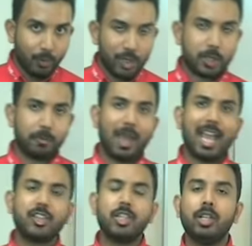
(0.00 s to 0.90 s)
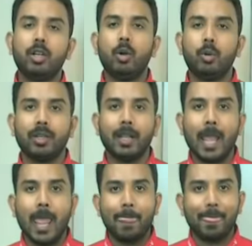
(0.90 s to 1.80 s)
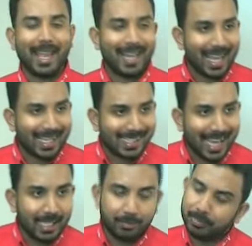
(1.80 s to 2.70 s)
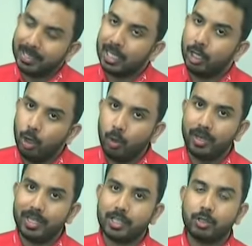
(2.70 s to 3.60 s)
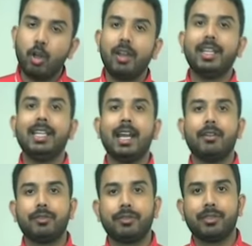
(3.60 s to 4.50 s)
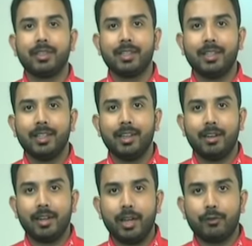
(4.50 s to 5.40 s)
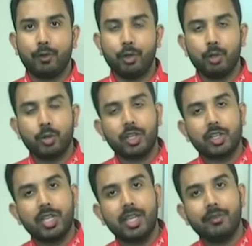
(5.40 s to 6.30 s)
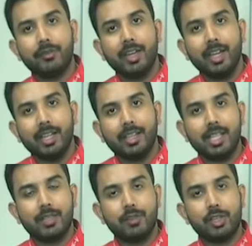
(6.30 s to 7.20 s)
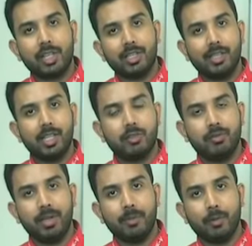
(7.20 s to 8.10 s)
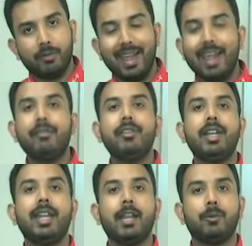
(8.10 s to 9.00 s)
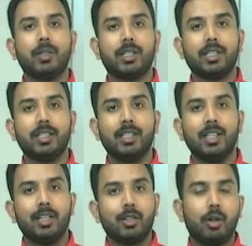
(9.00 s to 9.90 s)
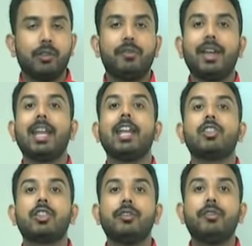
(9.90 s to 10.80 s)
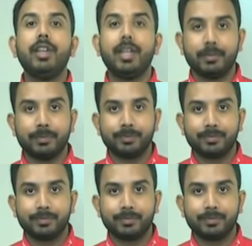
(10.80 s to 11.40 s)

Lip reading: which passion alone and excitement alone is not enough, all right, for you to achieve this vision, this dream of every networker called financial freedom.